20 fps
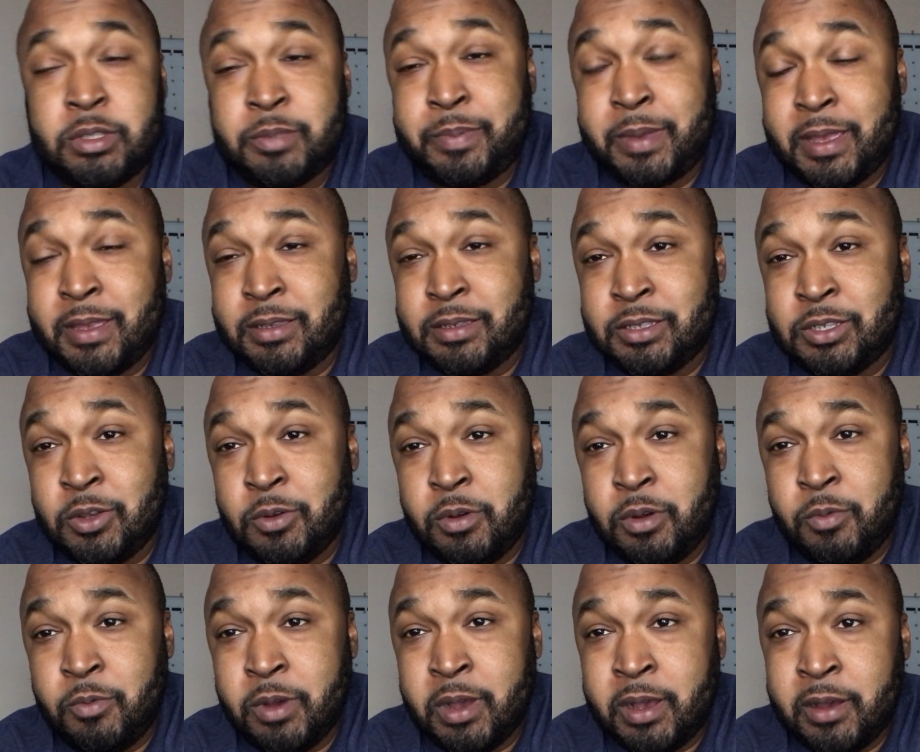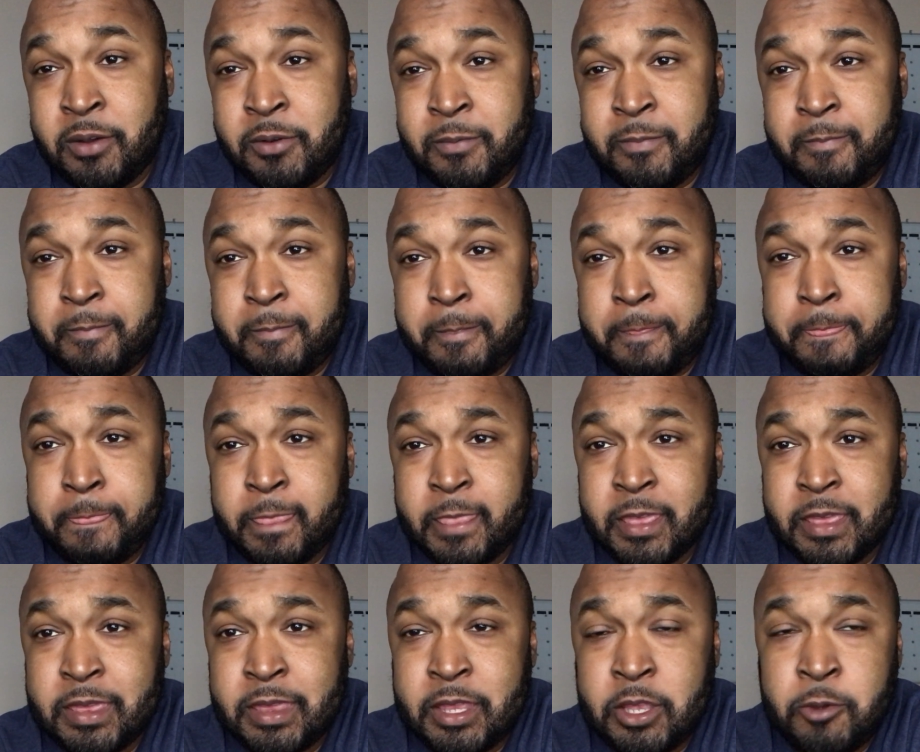space doing well,
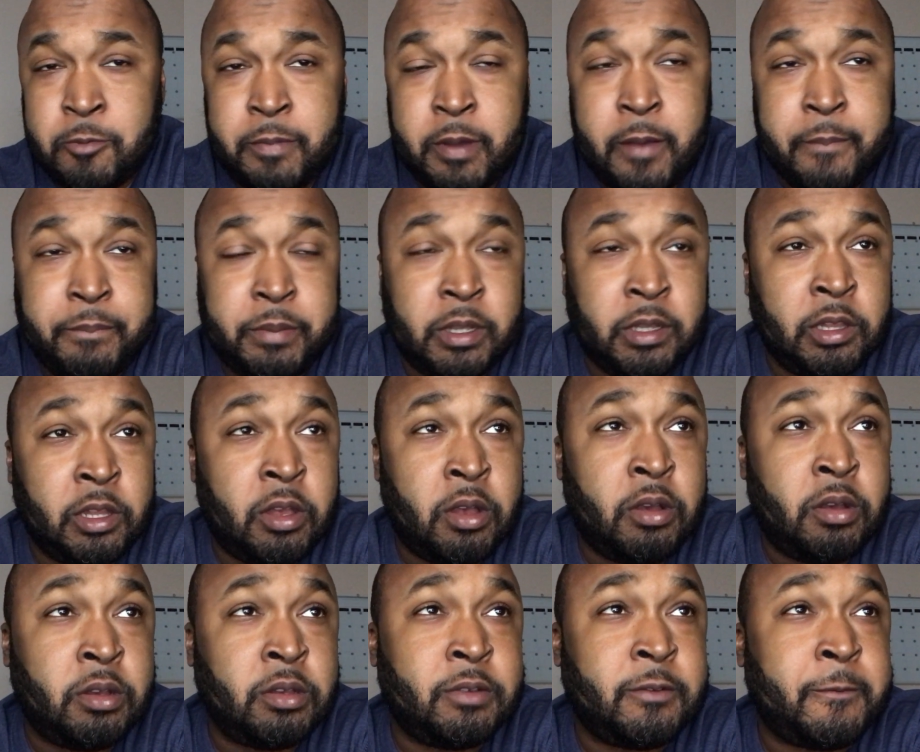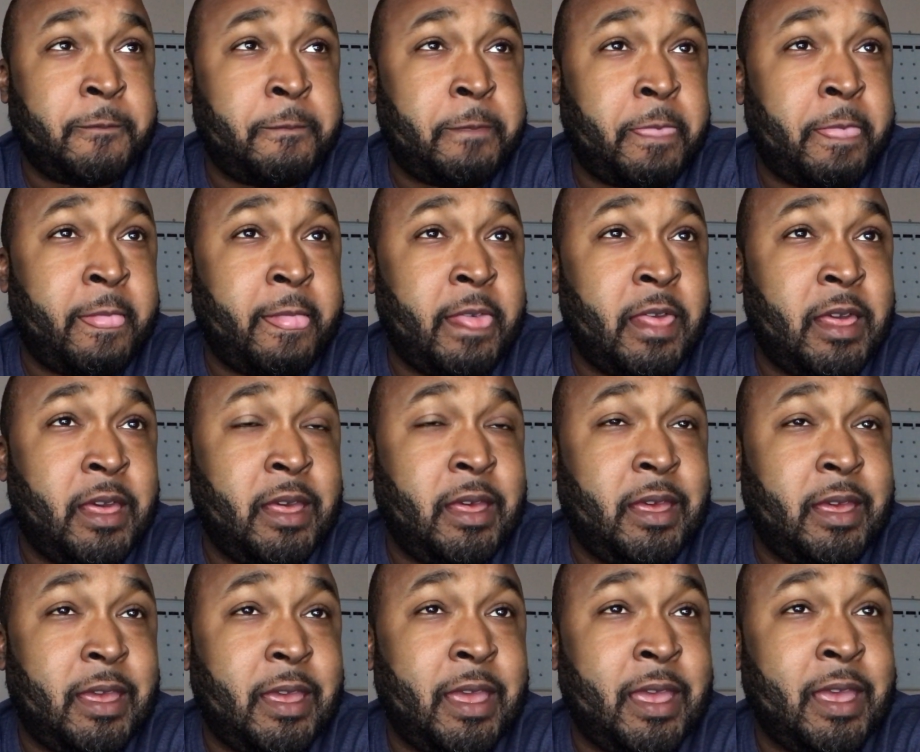still pumping along,
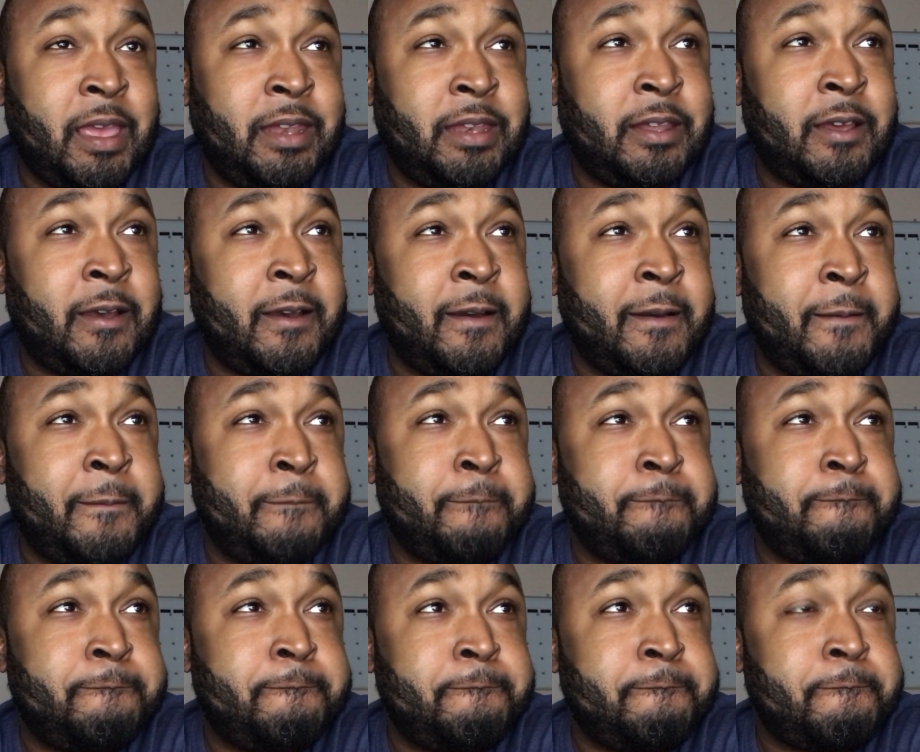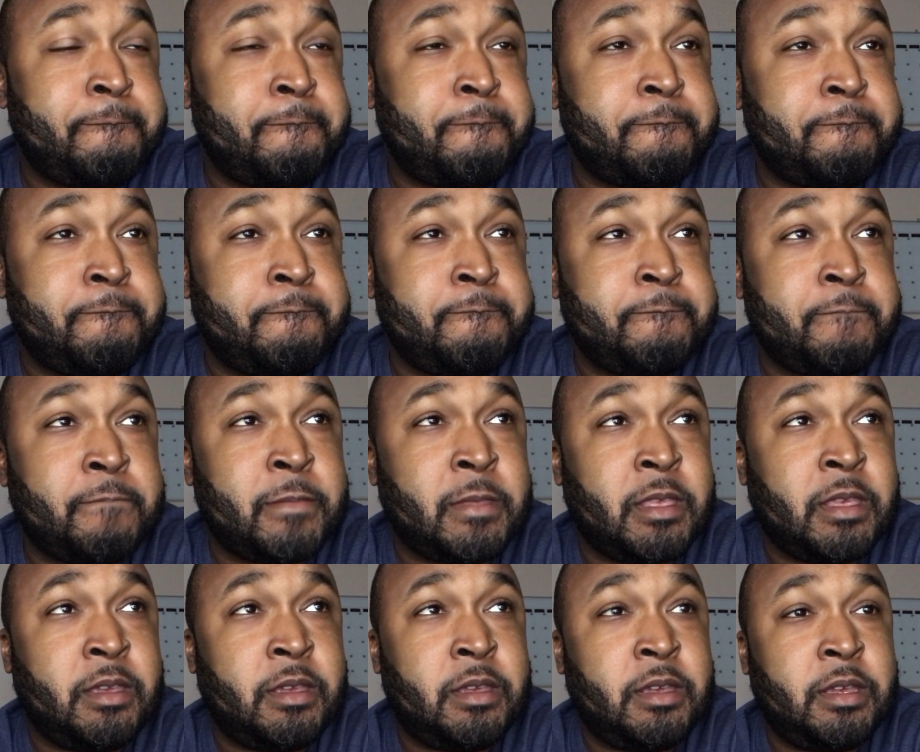and
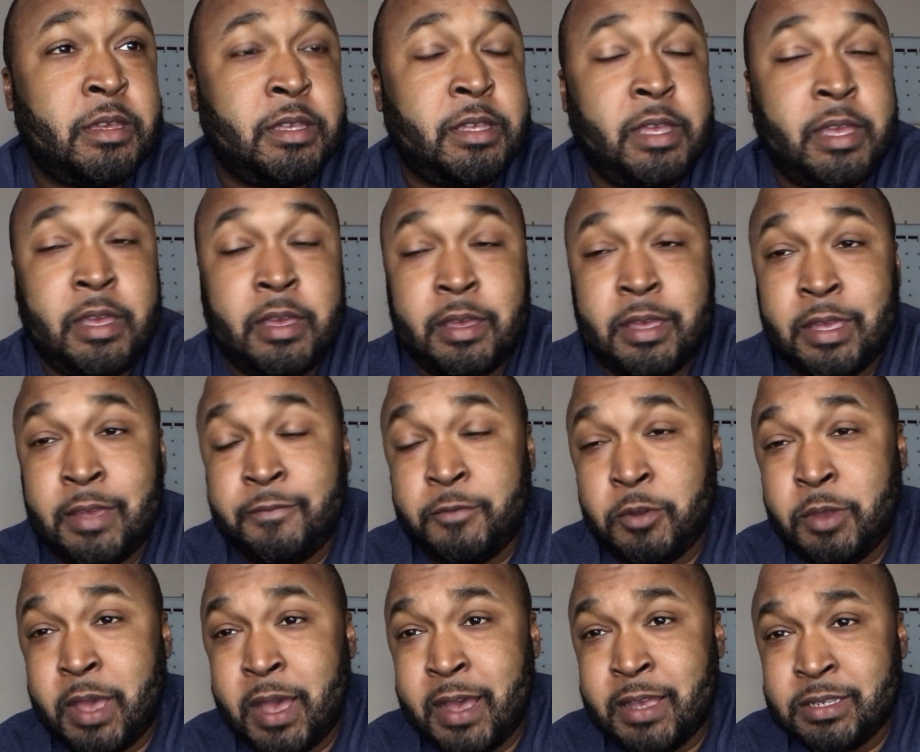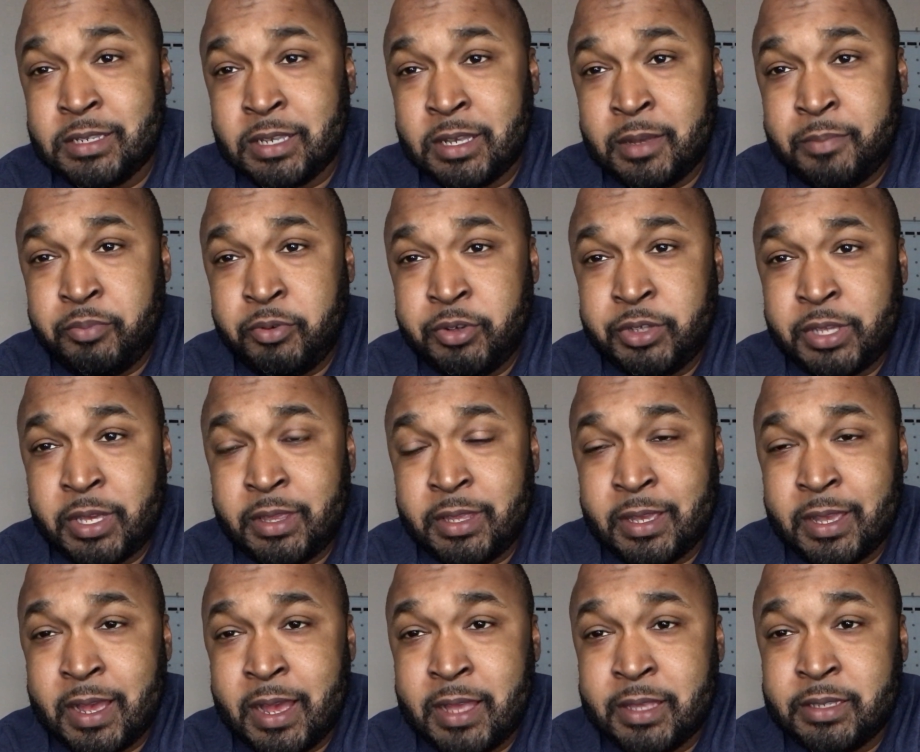yeah, if you guys appreciate the
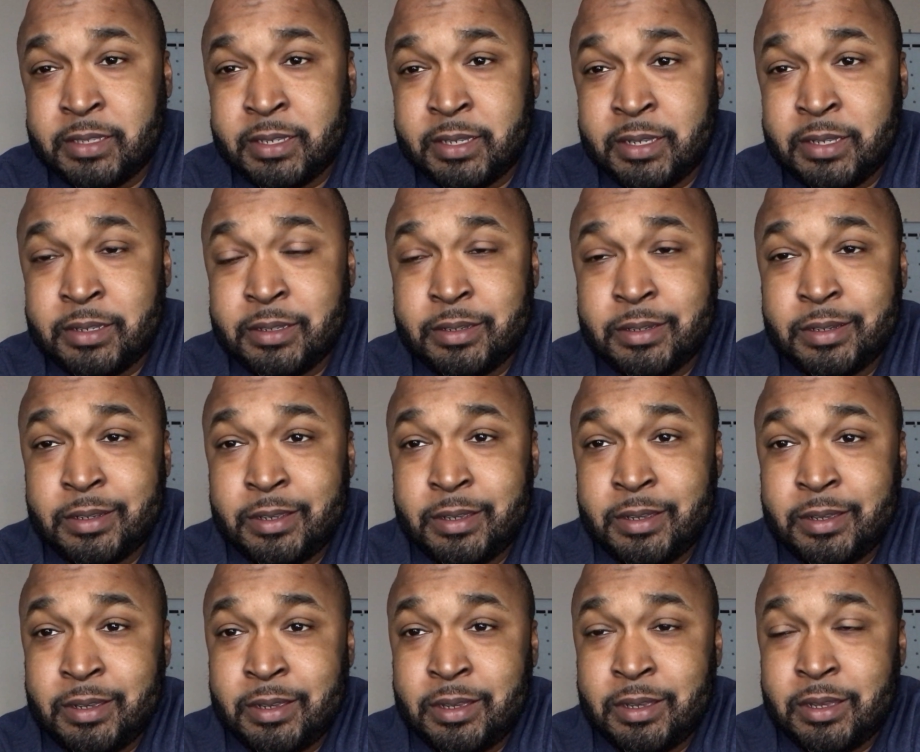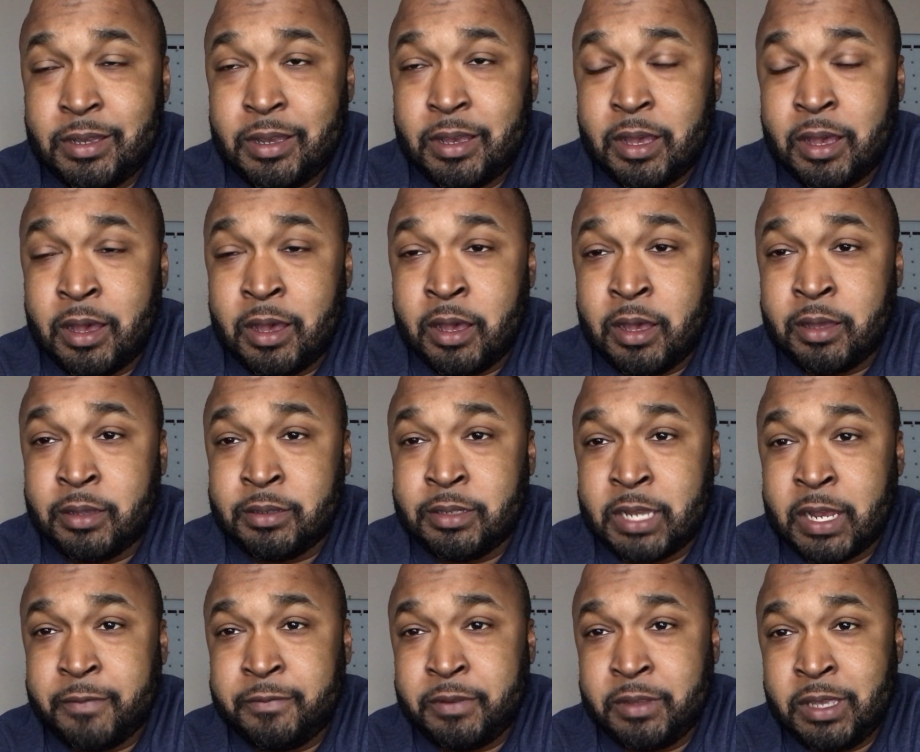content,
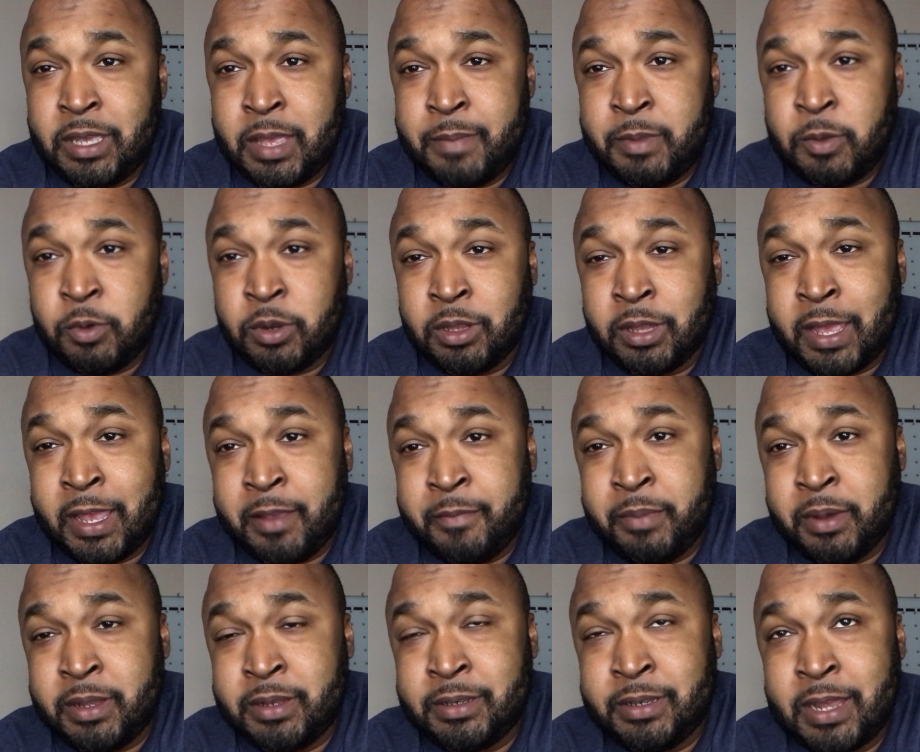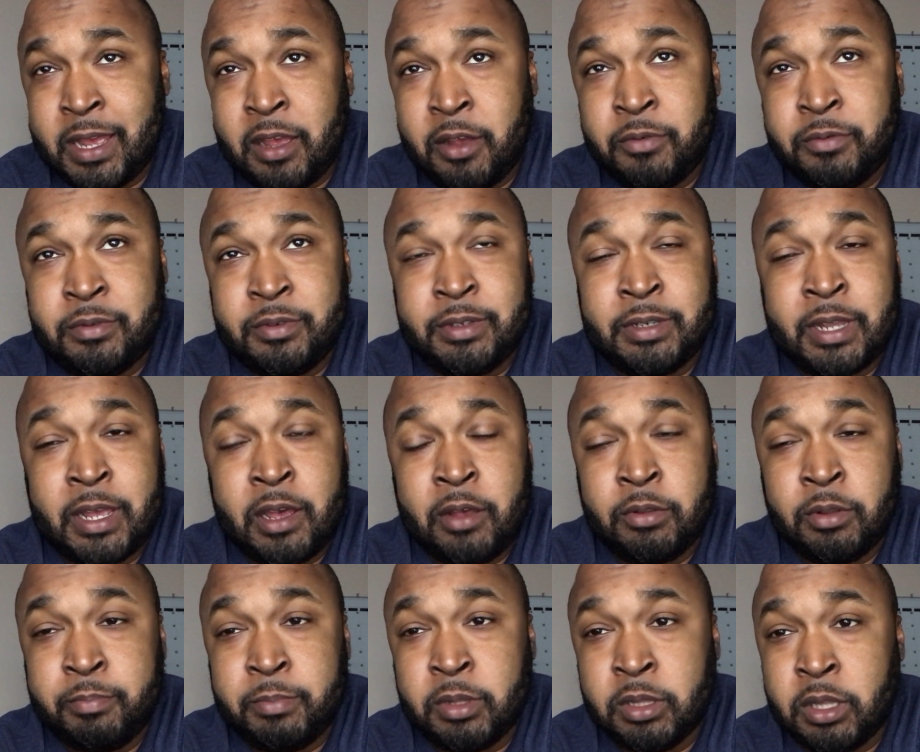definitely hit me with a like button
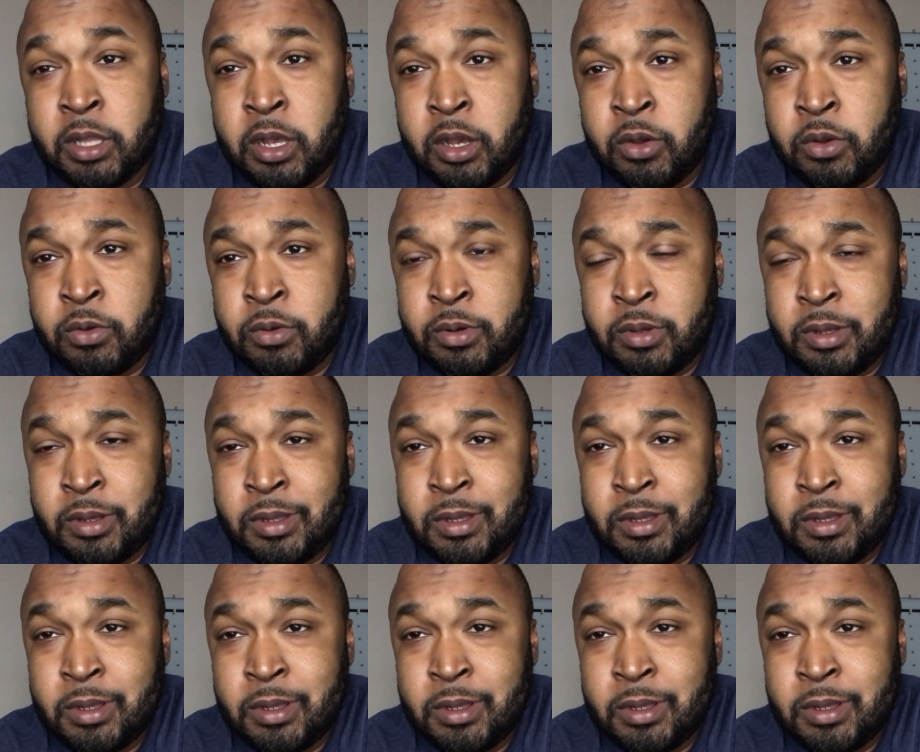down below.